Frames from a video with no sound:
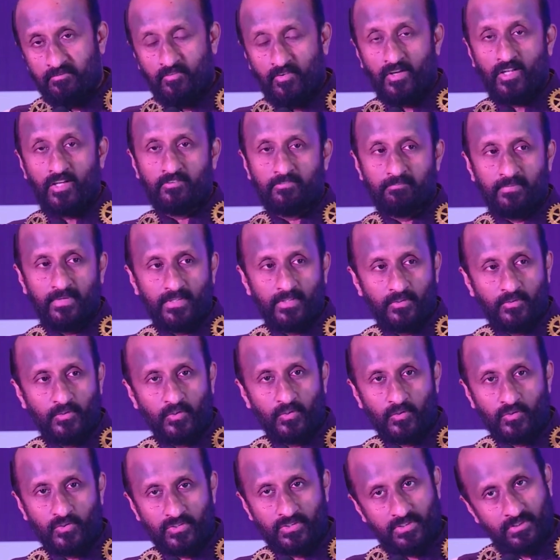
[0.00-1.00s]
one of my
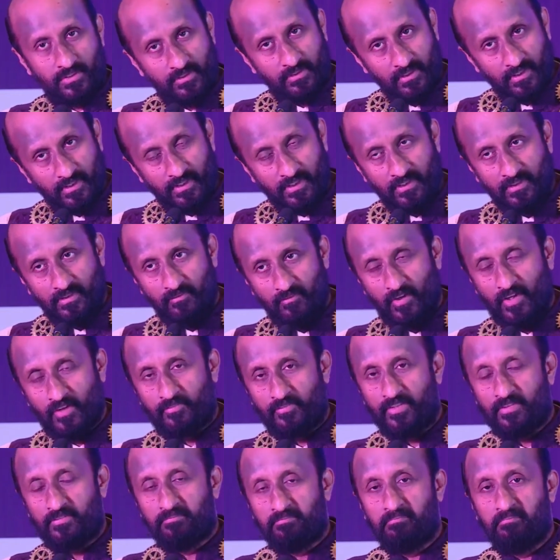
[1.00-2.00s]
gurus, one
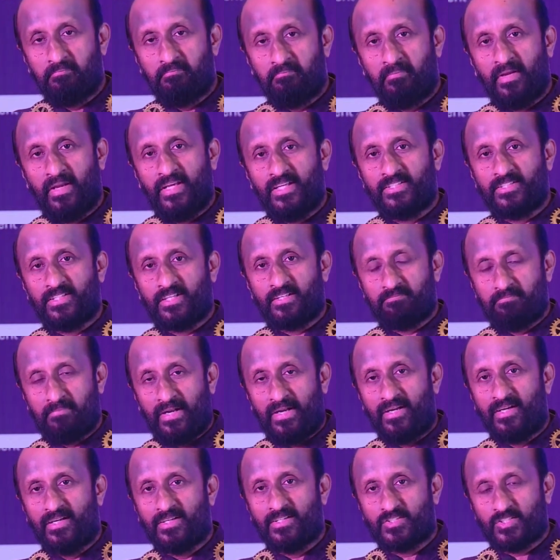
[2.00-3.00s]
of the major
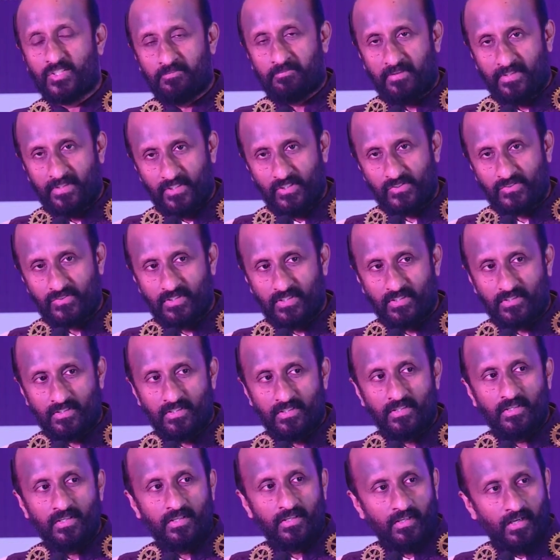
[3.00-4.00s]
mentors of our district,
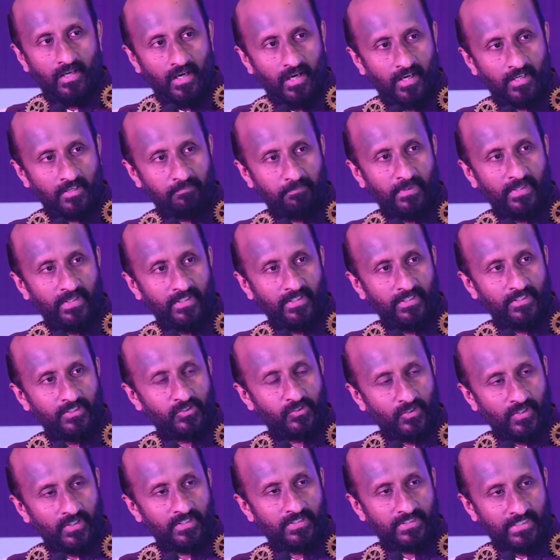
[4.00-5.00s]
RPDG
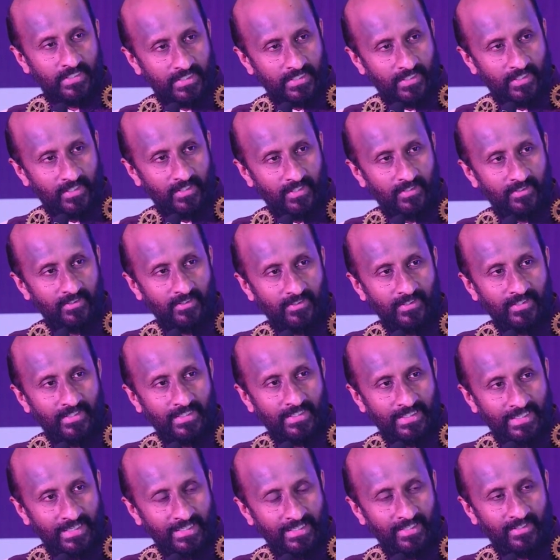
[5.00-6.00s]
Sunil Sakriya,
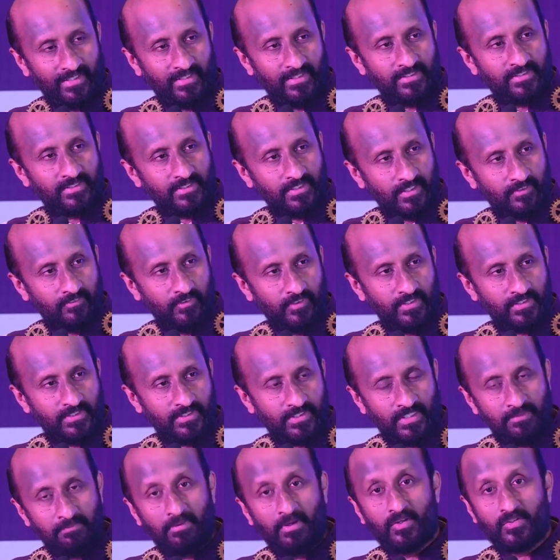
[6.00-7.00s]
getting the
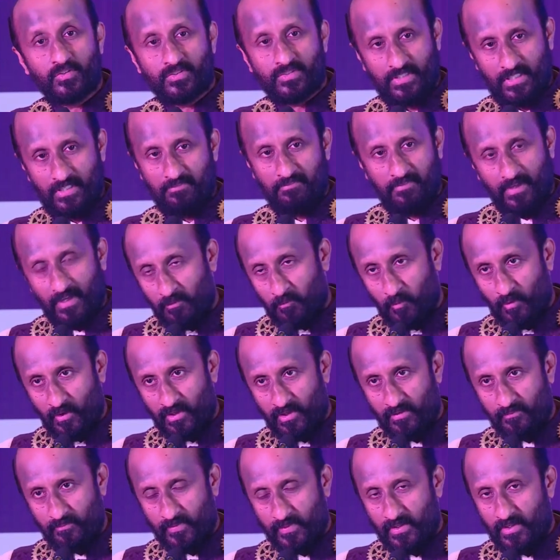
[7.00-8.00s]
Service Above Self
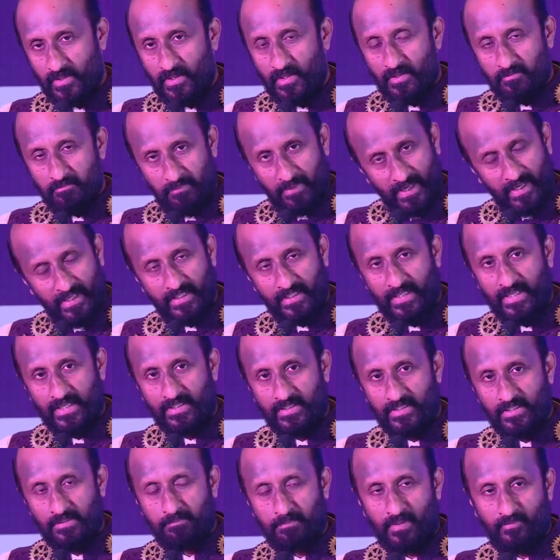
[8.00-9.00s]
Award. May I
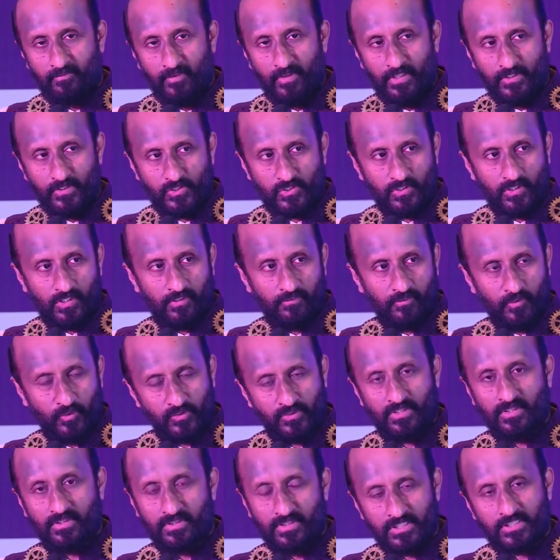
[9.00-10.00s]
take the privilege of
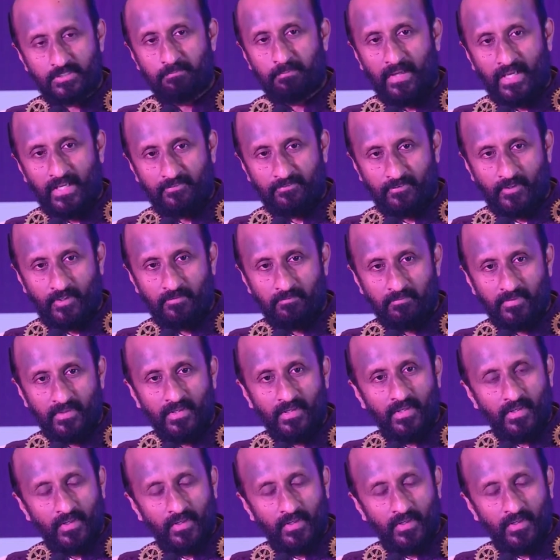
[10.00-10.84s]
using this platform